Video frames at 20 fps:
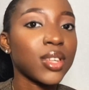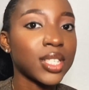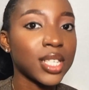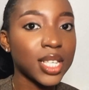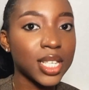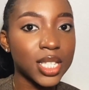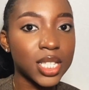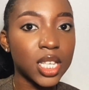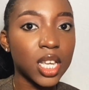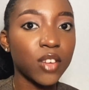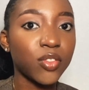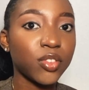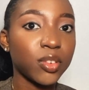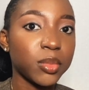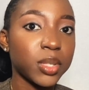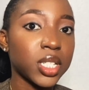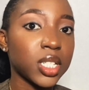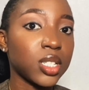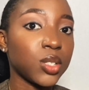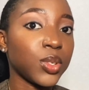so it's easier
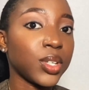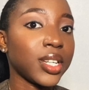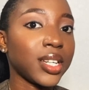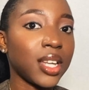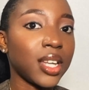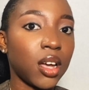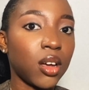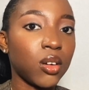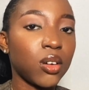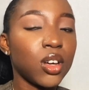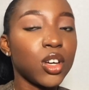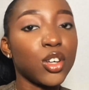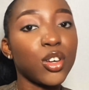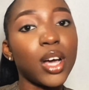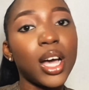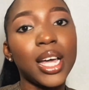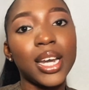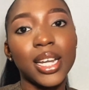for me to do it now,